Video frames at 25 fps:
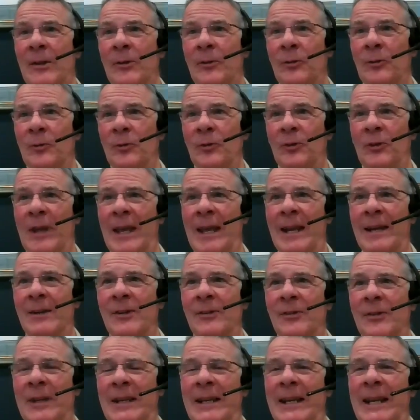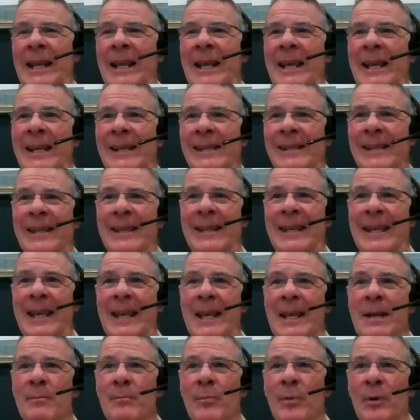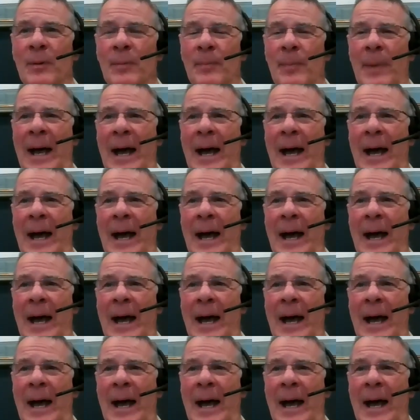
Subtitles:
sort of saying, is it the input